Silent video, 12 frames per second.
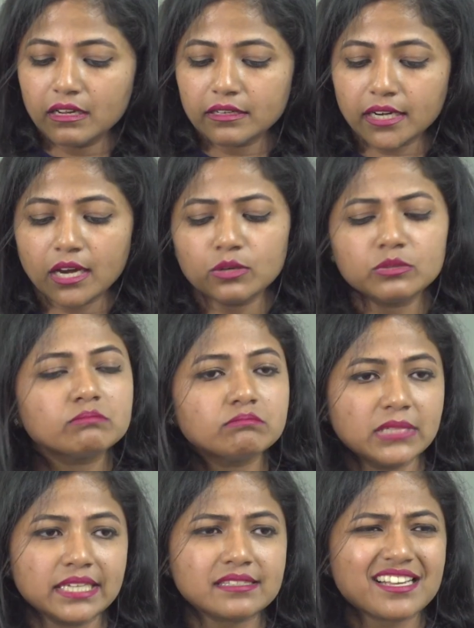Now,
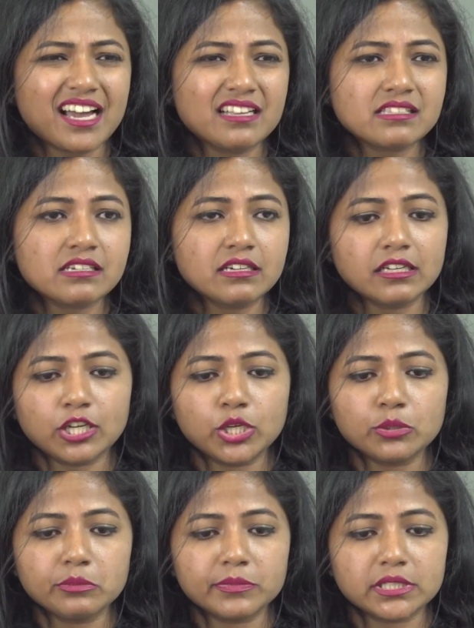let's consider
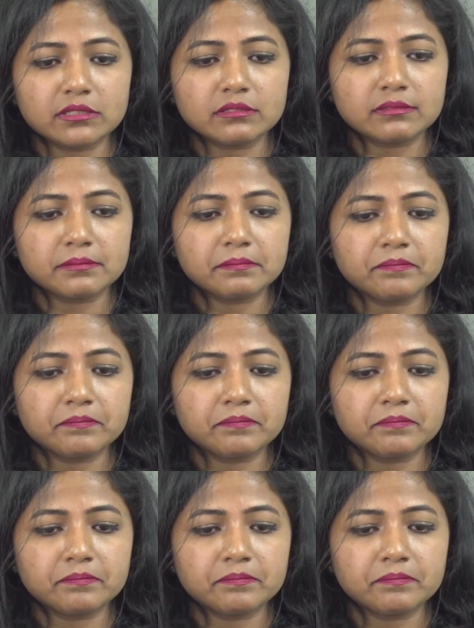human.